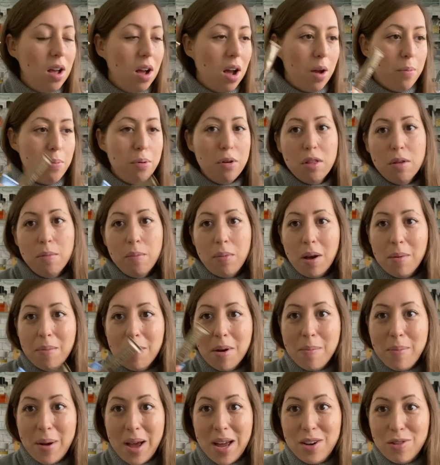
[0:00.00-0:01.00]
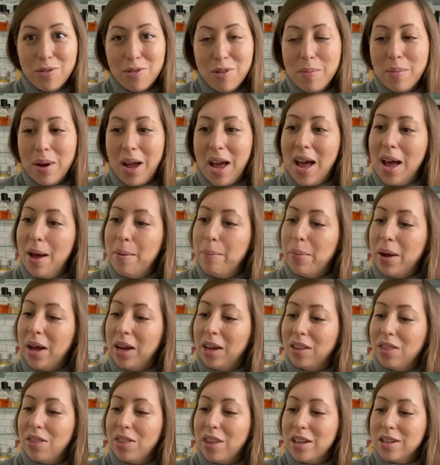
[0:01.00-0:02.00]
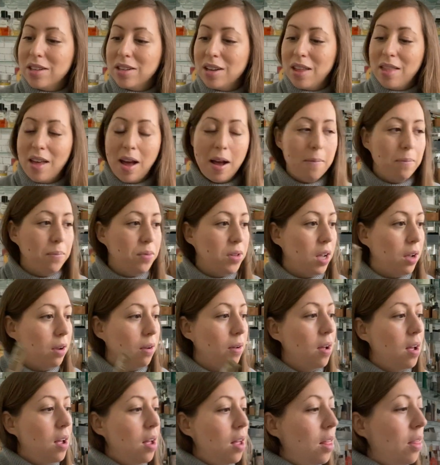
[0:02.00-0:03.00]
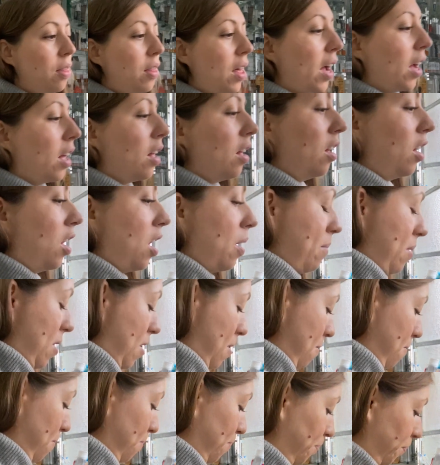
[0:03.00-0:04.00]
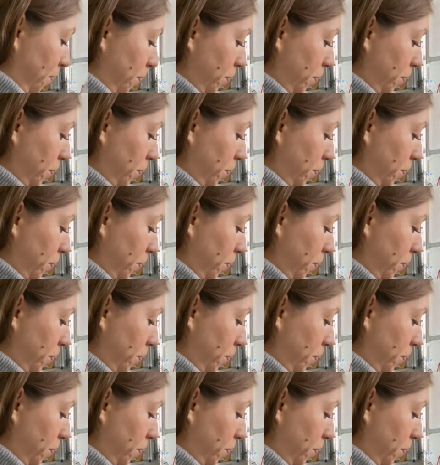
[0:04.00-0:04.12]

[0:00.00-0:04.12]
I put them by my bed or in my handbag and things like that. So that can come out.